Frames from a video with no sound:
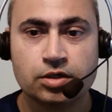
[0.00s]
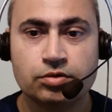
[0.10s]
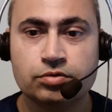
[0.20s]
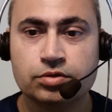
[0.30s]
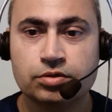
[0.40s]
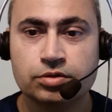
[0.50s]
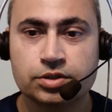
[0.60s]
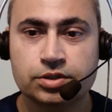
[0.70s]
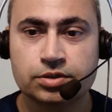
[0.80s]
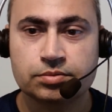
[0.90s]
Who
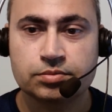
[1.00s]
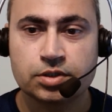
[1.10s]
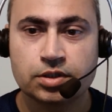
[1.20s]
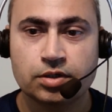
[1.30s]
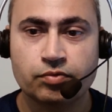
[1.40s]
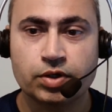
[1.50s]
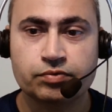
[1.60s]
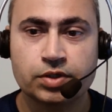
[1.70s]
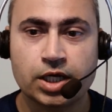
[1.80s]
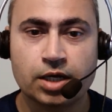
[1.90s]
knows
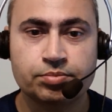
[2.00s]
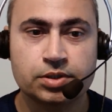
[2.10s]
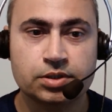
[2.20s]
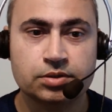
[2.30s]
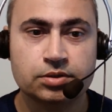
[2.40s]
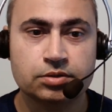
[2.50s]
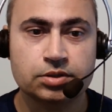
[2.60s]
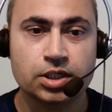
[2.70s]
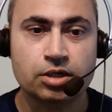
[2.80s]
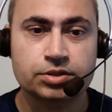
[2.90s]
what will happen to
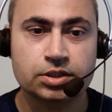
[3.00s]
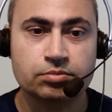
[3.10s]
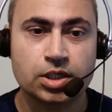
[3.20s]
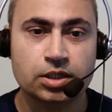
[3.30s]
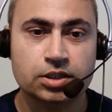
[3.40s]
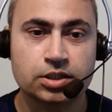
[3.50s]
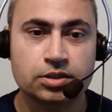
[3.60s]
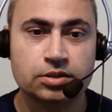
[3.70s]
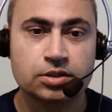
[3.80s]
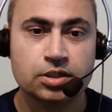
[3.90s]
the housing
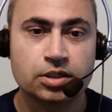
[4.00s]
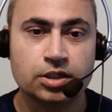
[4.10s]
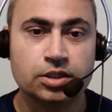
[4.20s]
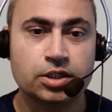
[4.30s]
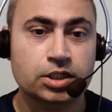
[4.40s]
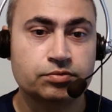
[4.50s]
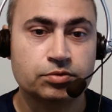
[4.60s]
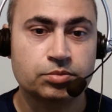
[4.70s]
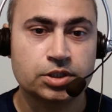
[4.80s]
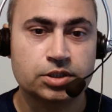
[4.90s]
market in the next few
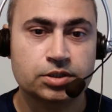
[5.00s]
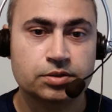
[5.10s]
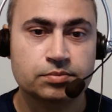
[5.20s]
months?